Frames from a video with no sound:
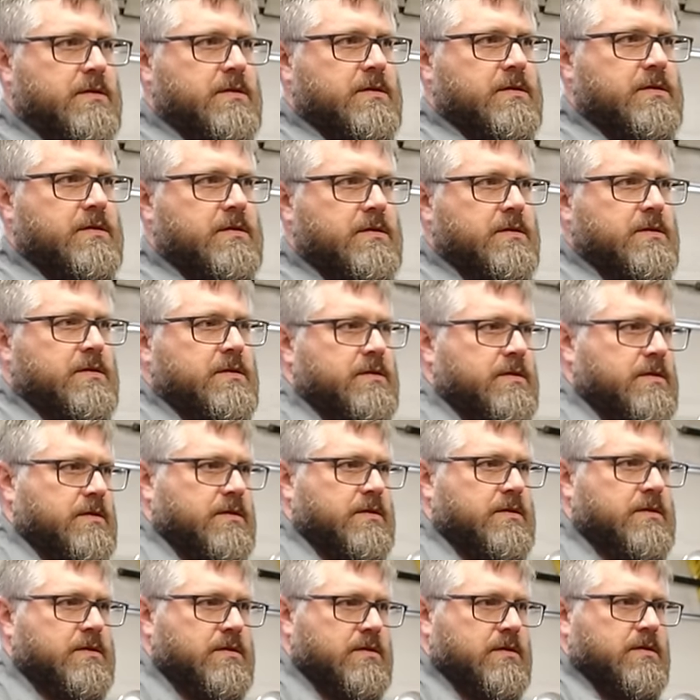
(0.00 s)

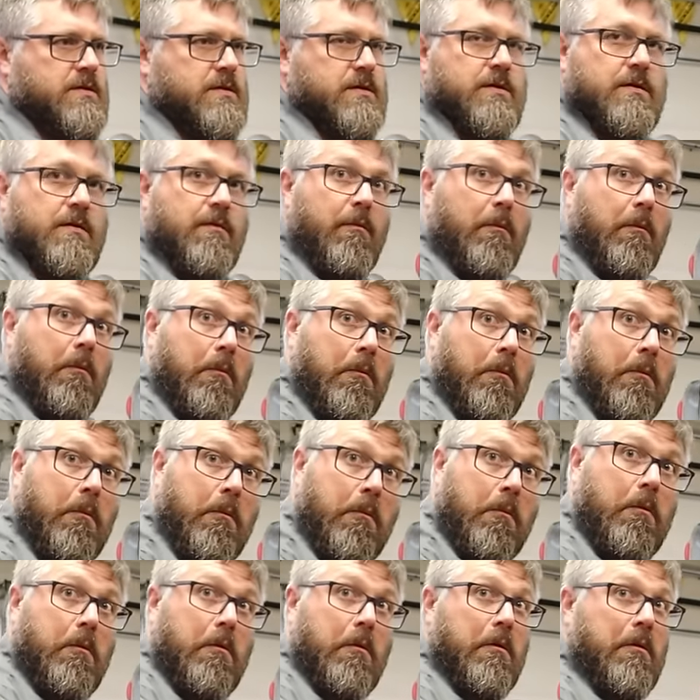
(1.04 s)

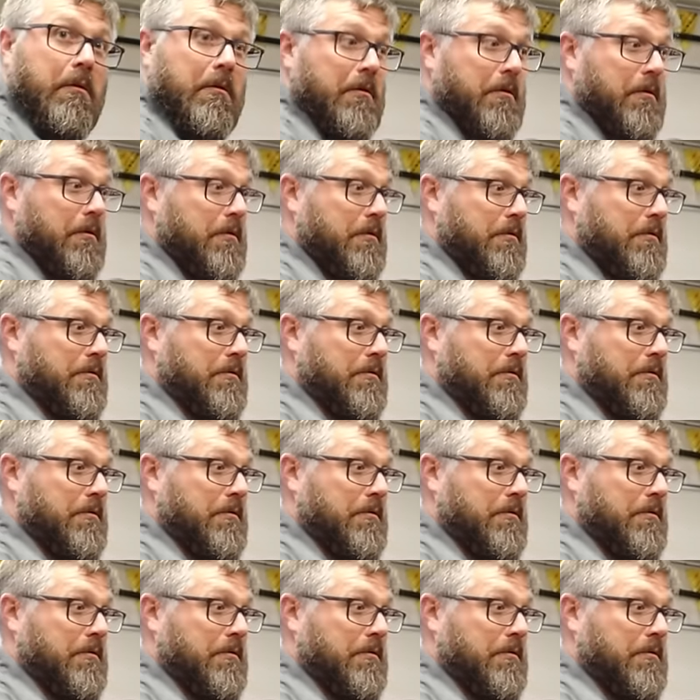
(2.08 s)
Nobody speaks.